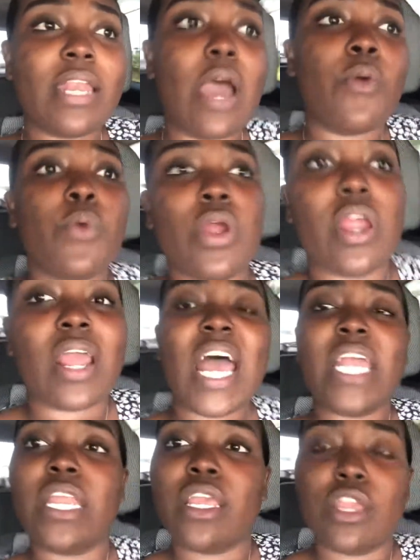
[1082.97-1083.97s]
work
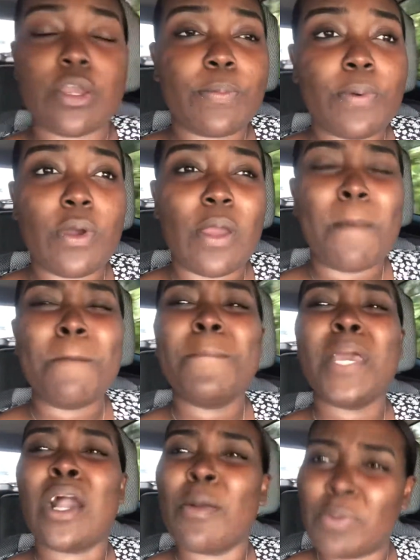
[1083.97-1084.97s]
at the airport.
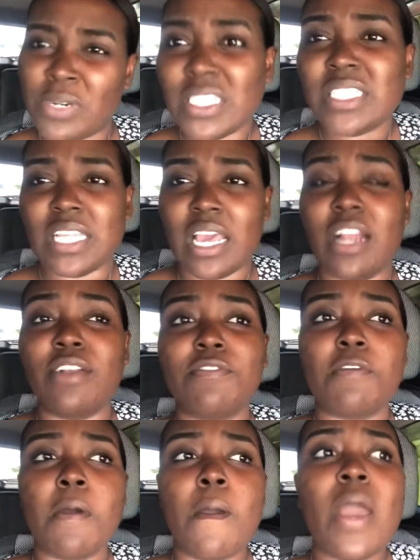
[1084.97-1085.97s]
Big up on yourself.
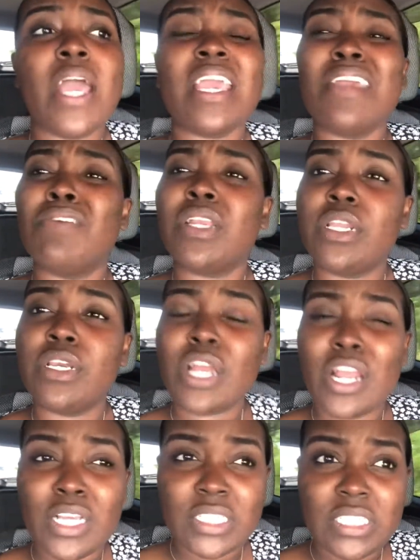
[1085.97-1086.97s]
Even the
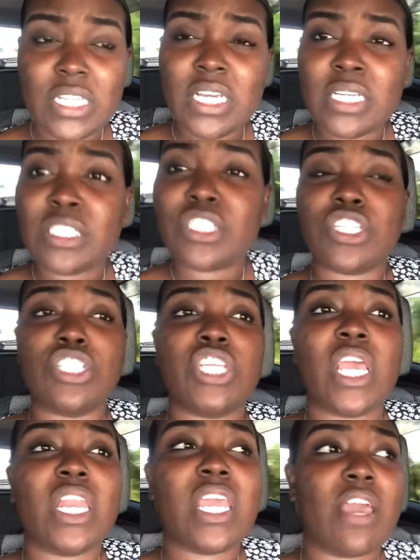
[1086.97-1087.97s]
nurses, the
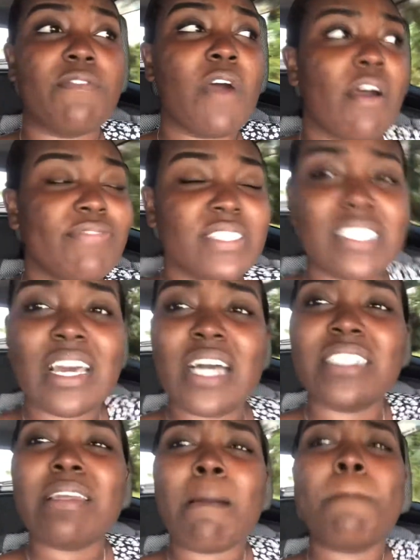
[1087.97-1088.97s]
JDF
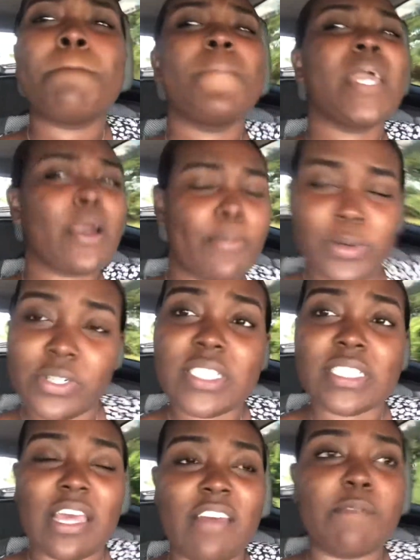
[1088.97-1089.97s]
officers, big up on
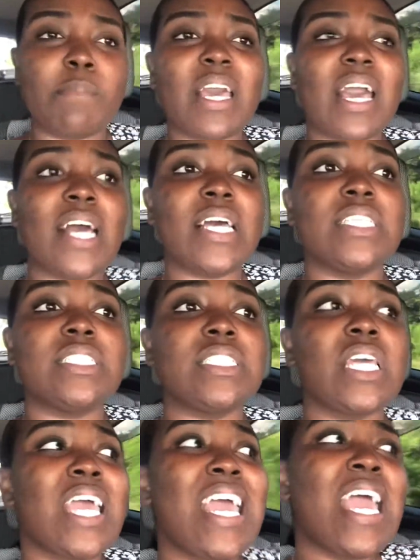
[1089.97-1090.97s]
yourself, because
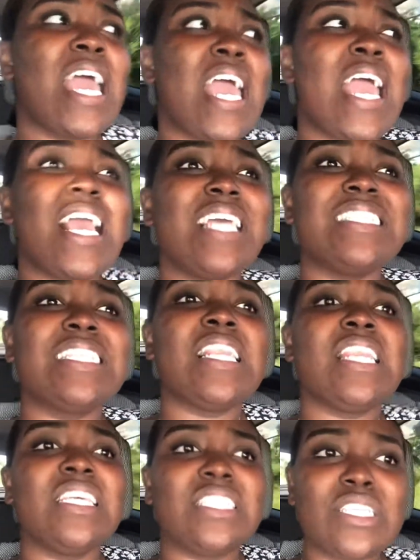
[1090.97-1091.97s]
it's
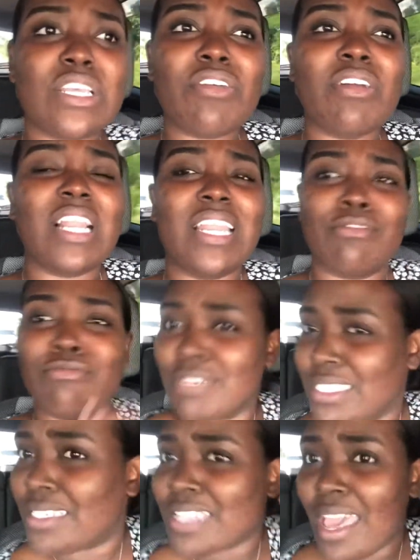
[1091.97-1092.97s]
literally
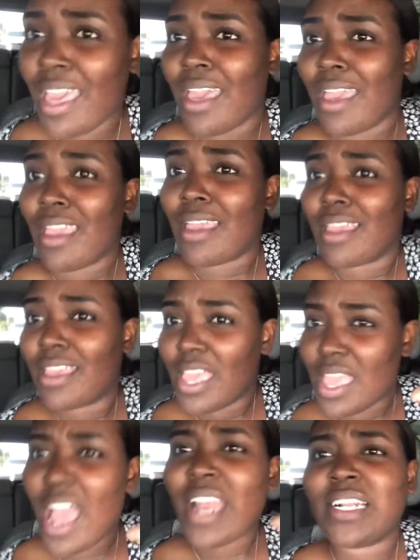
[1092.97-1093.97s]
risky.
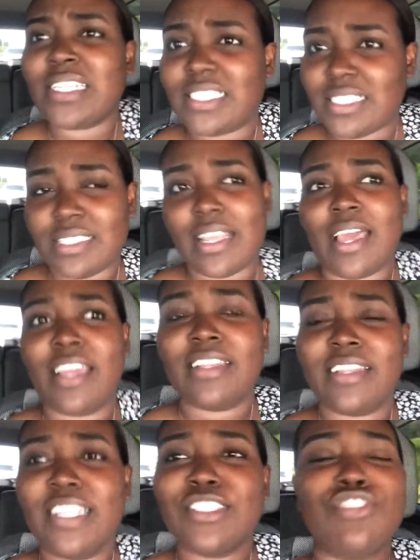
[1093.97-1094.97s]
You
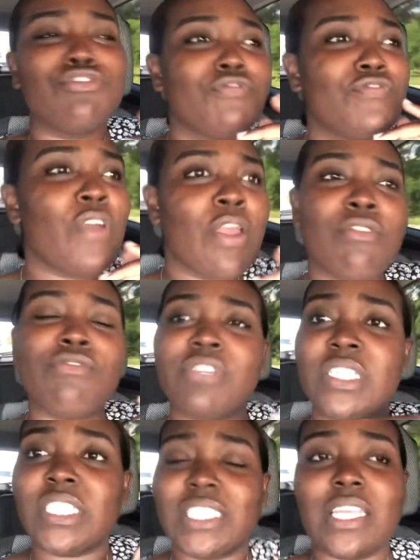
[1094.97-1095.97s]
understand? It's very
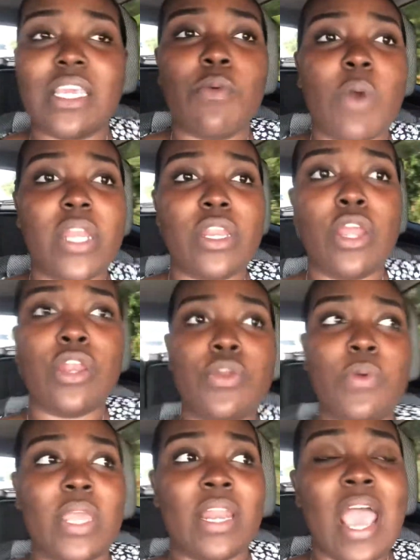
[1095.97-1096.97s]
risky what they're
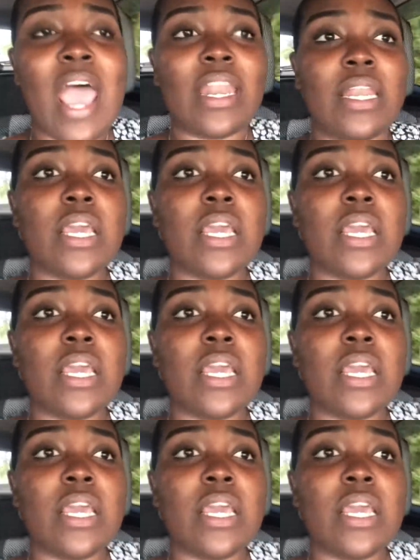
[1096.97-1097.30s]
doing, and